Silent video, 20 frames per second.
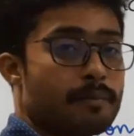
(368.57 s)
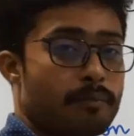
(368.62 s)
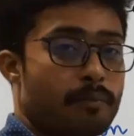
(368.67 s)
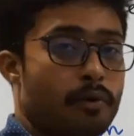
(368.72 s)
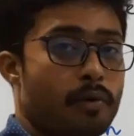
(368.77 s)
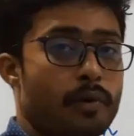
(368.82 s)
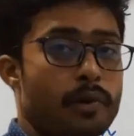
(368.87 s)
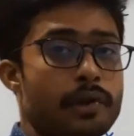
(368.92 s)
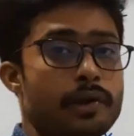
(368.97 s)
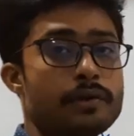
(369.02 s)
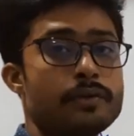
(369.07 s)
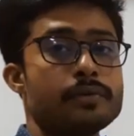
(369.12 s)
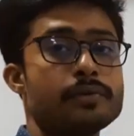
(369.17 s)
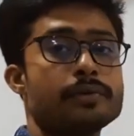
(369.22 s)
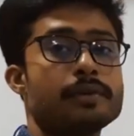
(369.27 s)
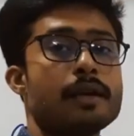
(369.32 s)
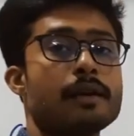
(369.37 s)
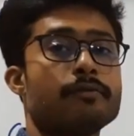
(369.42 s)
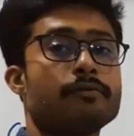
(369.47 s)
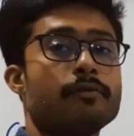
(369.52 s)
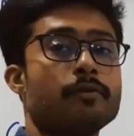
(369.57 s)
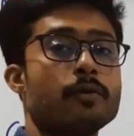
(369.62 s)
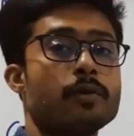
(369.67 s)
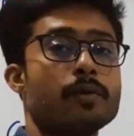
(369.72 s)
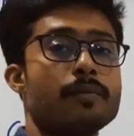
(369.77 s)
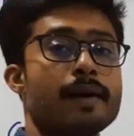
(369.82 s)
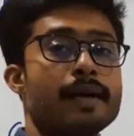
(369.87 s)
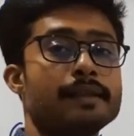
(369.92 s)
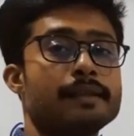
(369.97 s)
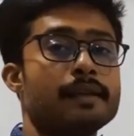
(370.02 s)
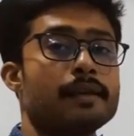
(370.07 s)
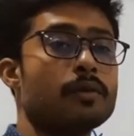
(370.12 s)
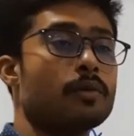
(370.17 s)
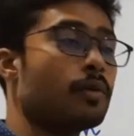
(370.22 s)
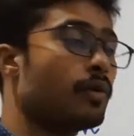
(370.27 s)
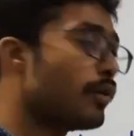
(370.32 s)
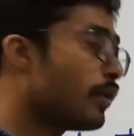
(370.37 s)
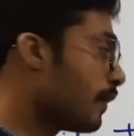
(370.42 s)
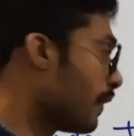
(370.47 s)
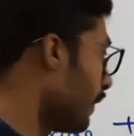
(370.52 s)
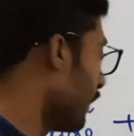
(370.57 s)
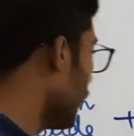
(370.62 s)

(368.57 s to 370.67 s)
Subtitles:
produce their food by their own?